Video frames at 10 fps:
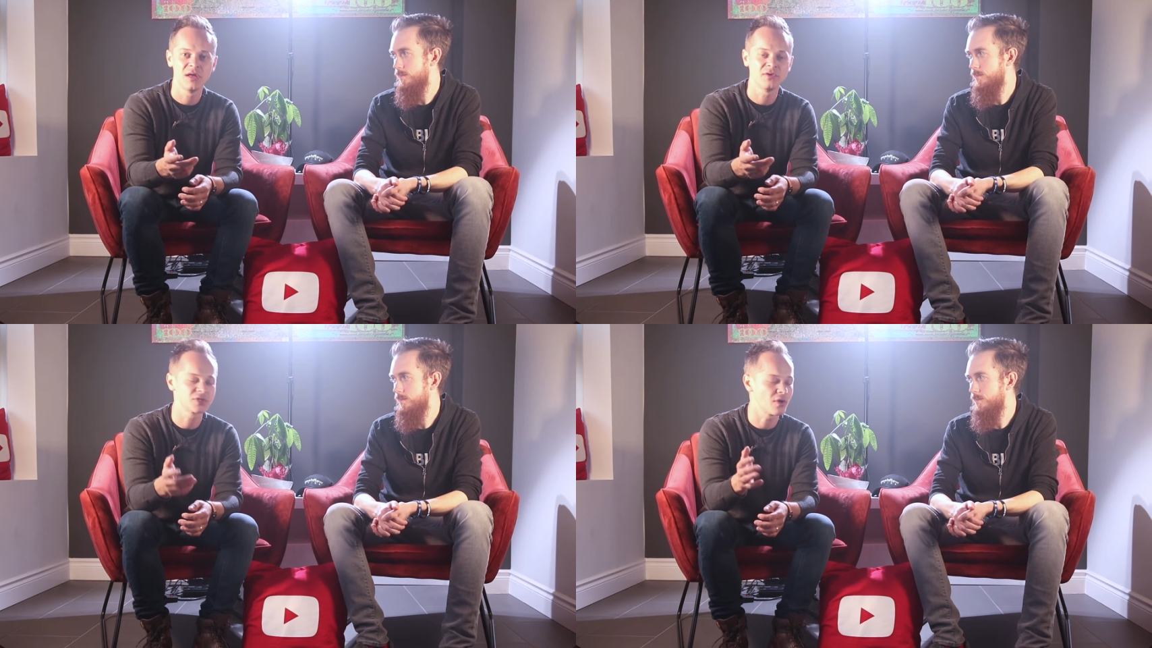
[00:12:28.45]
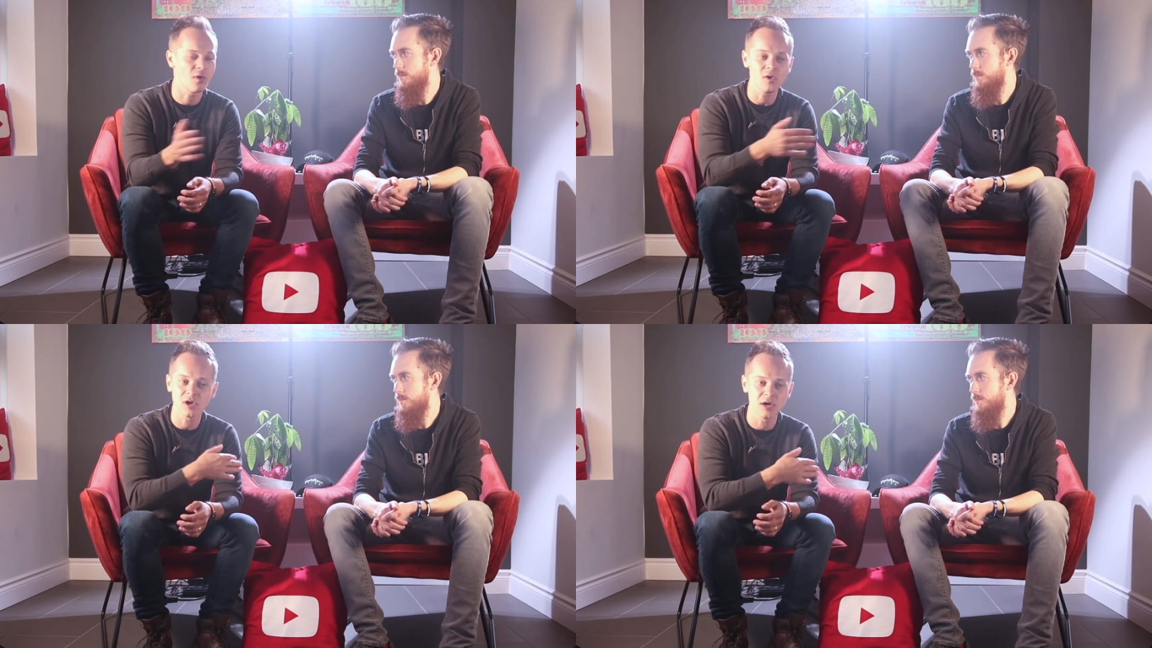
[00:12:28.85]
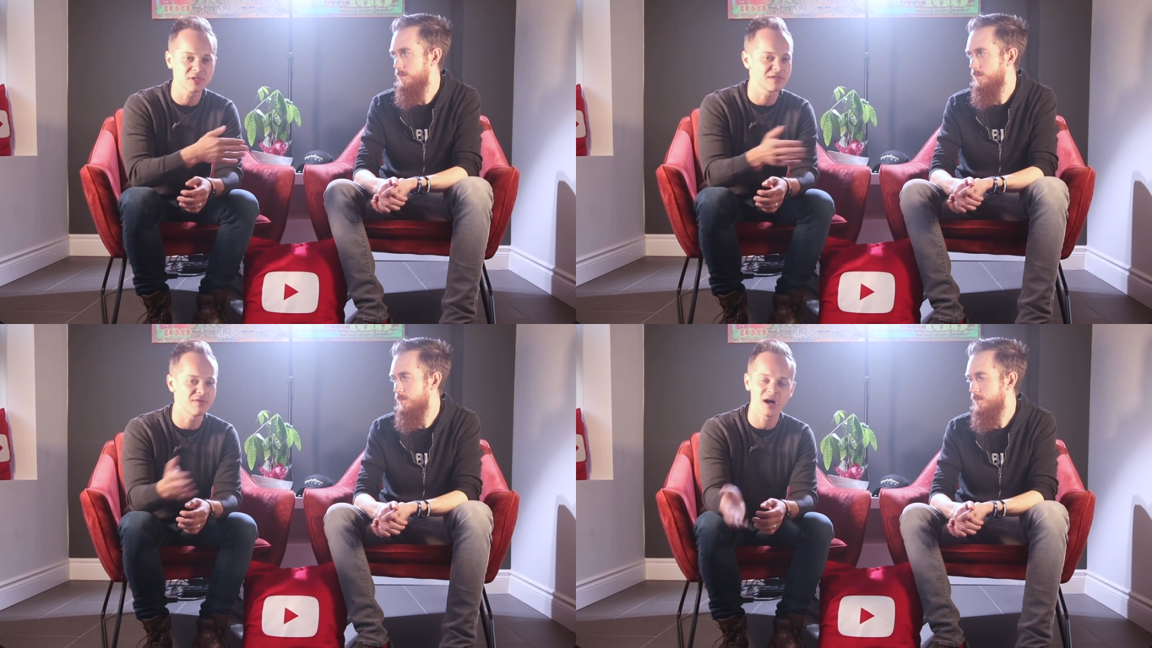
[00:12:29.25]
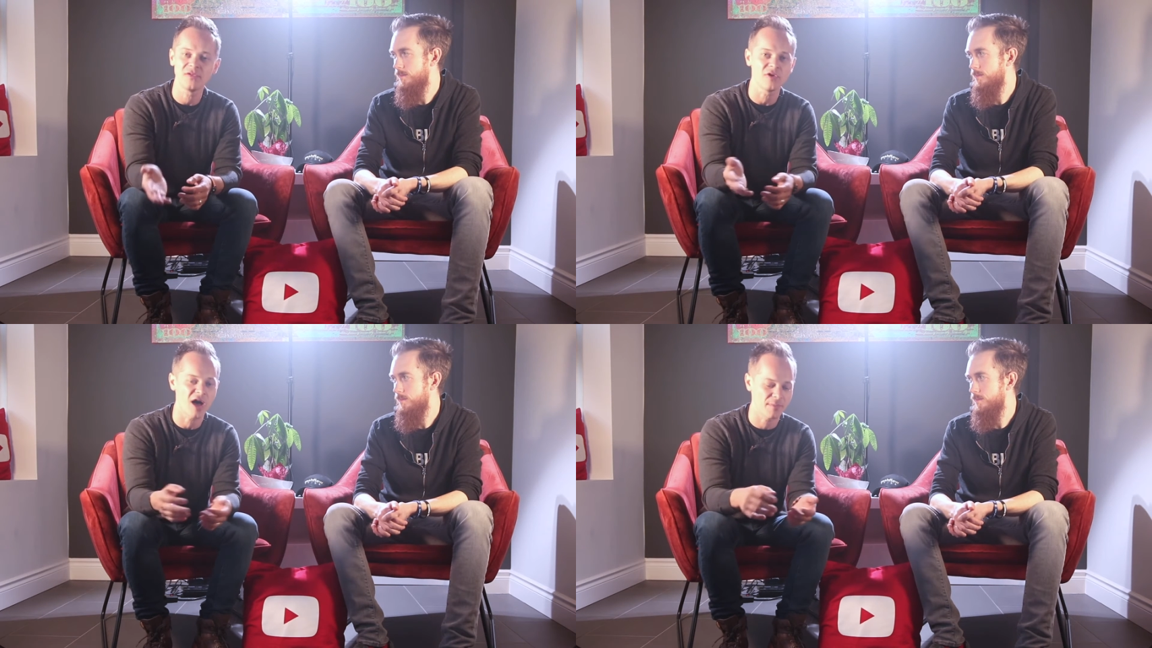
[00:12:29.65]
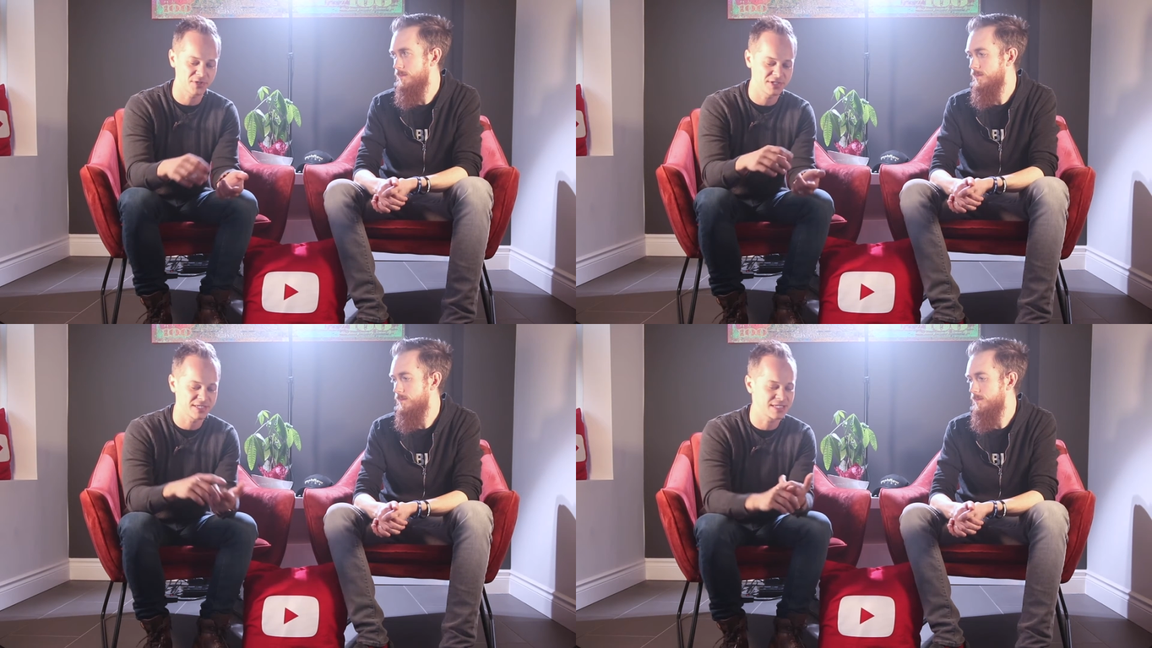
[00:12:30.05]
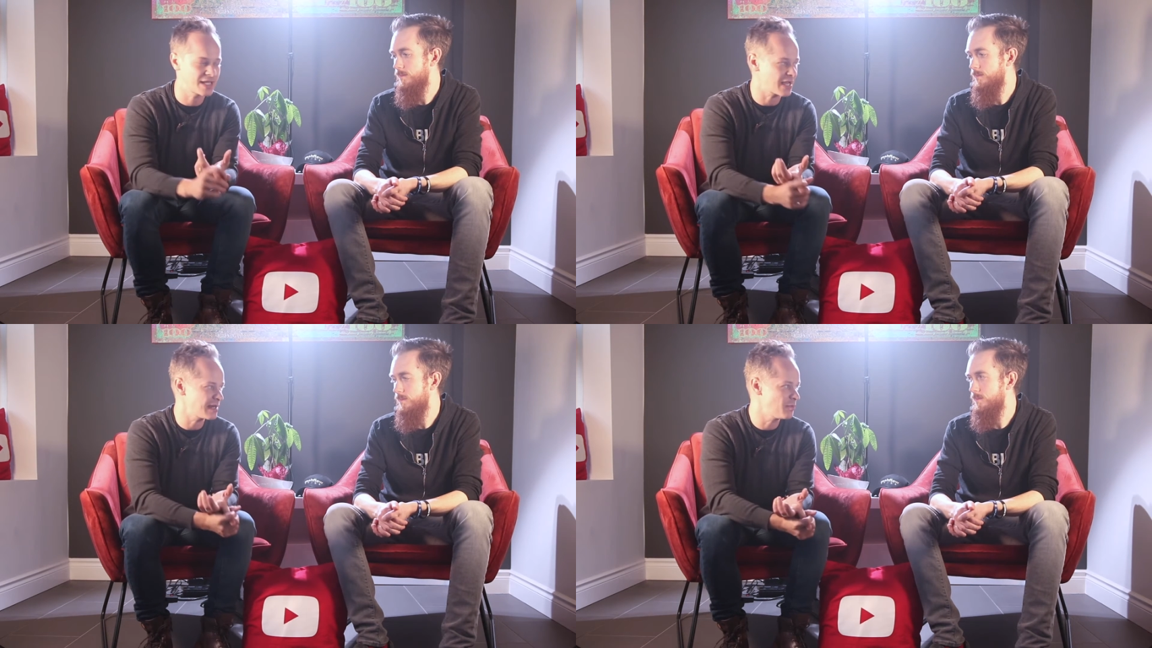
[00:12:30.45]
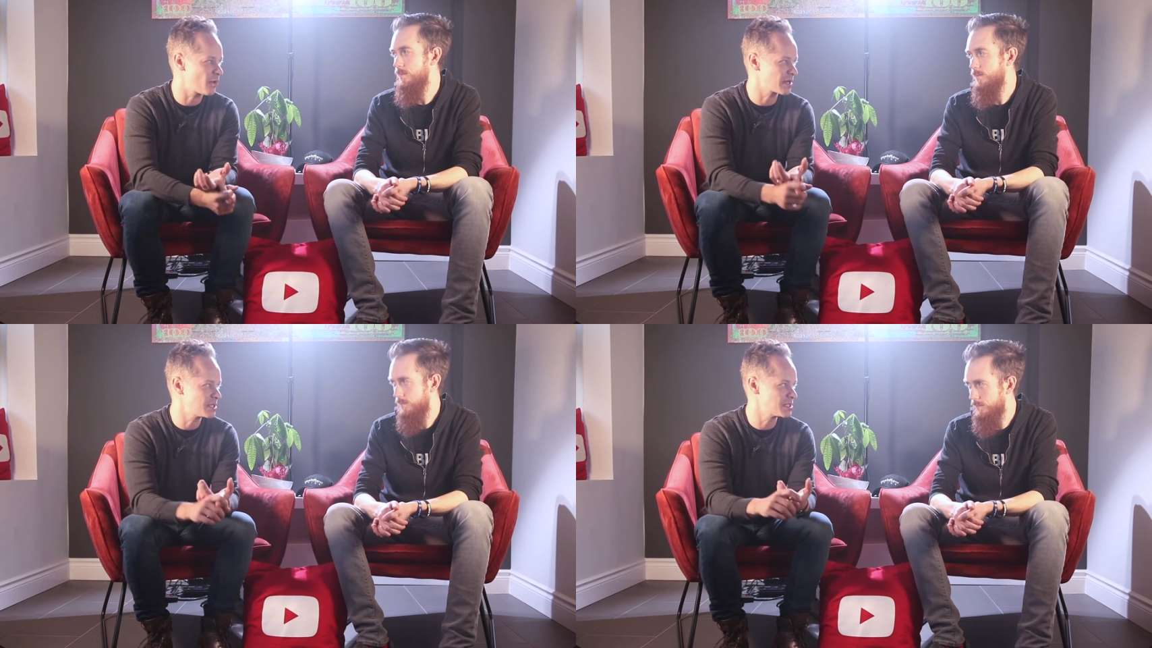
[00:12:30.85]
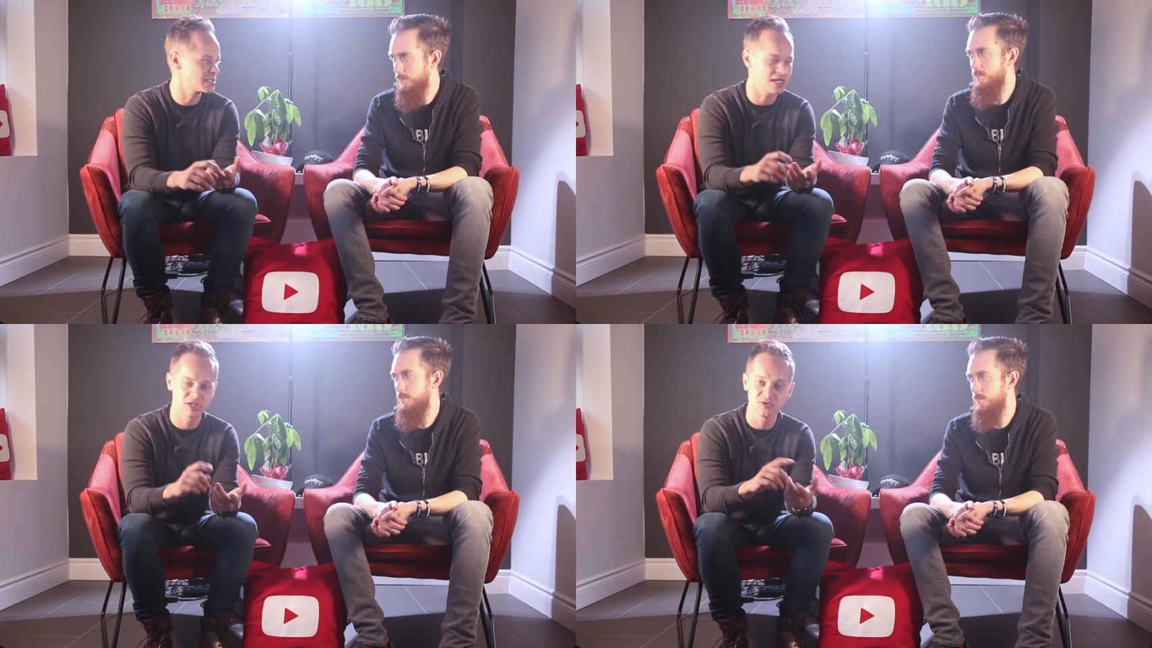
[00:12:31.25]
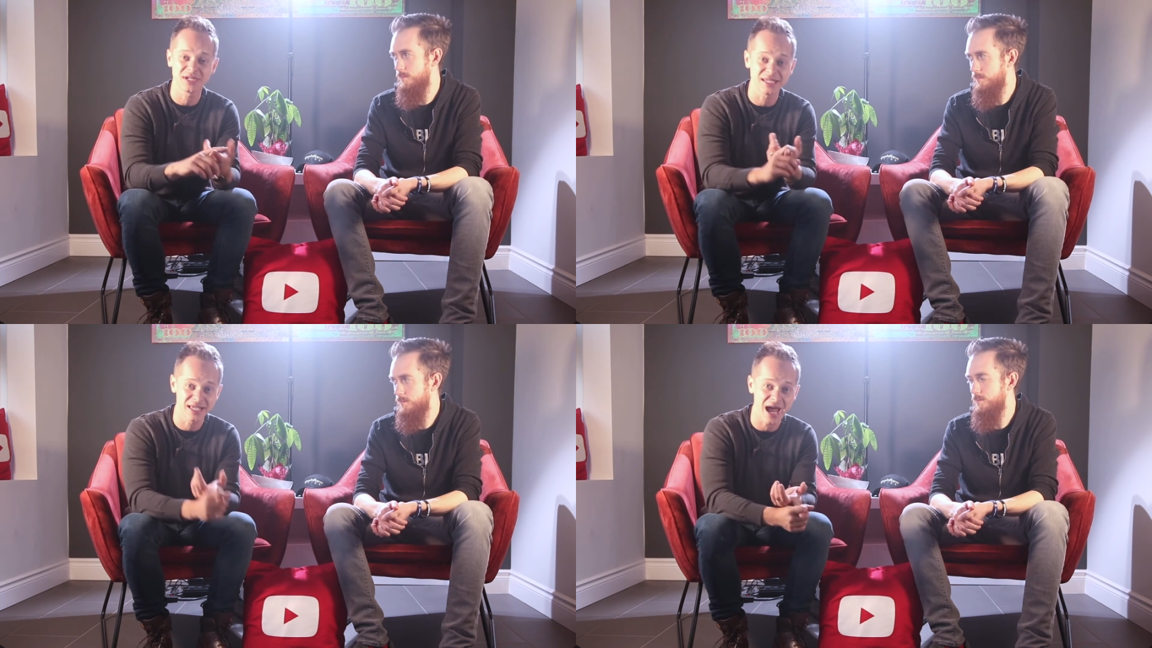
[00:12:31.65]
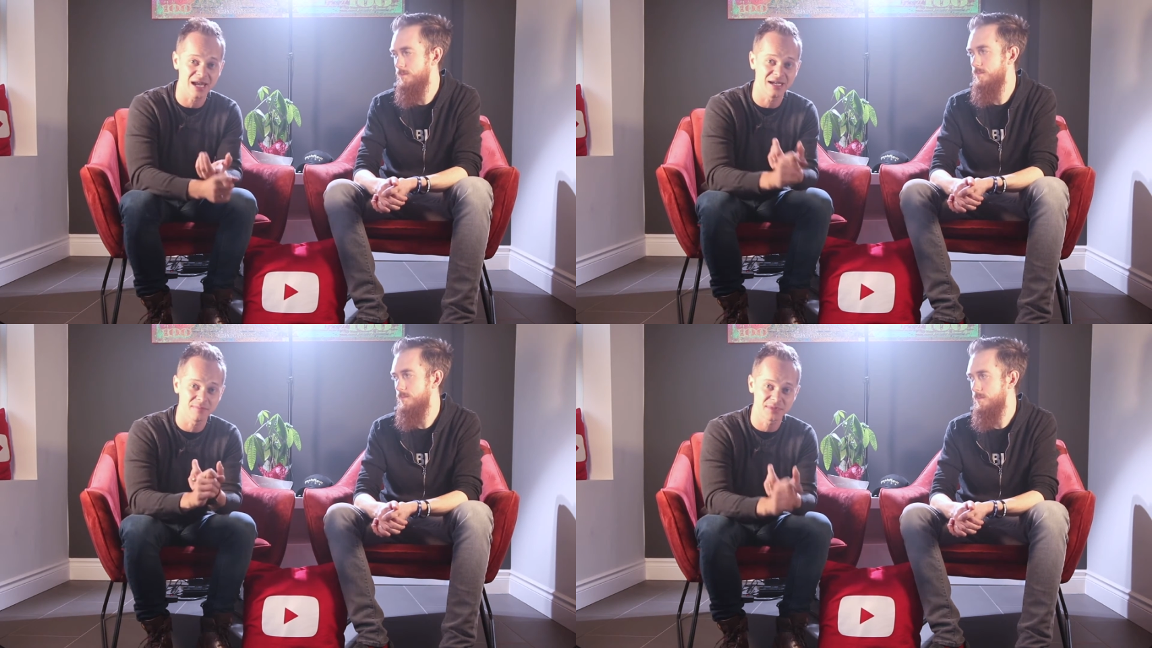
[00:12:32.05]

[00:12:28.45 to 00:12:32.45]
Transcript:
Speaker 1: There's a whole host of other options and second mortgages that you can get and